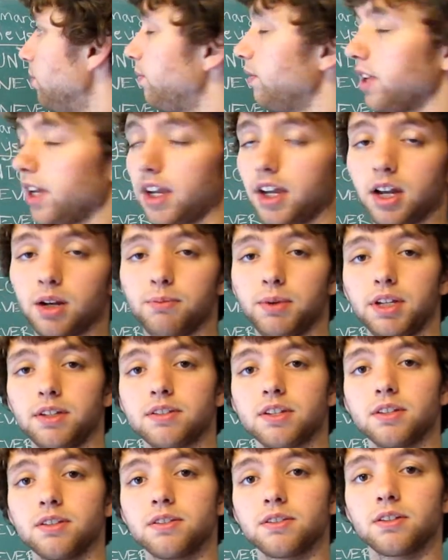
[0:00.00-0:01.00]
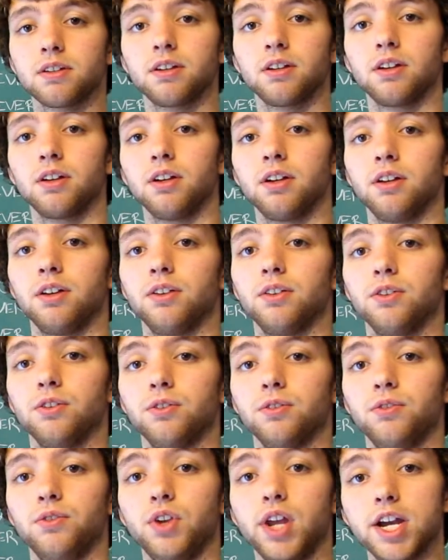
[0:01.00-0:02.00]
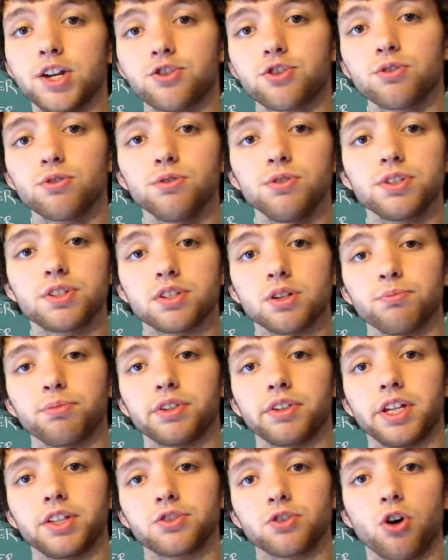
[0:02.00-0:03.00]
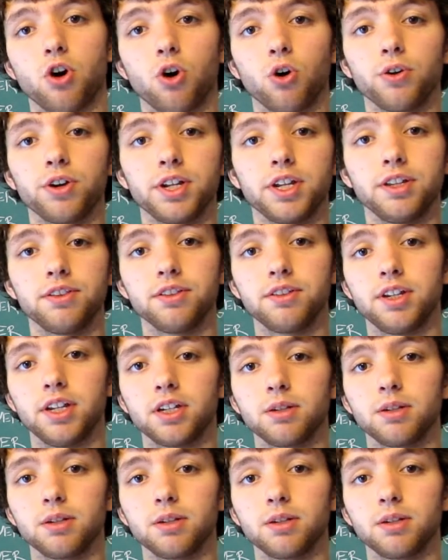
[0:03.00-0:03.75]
hopefully that kind of makes sense. Natural is something that's already in the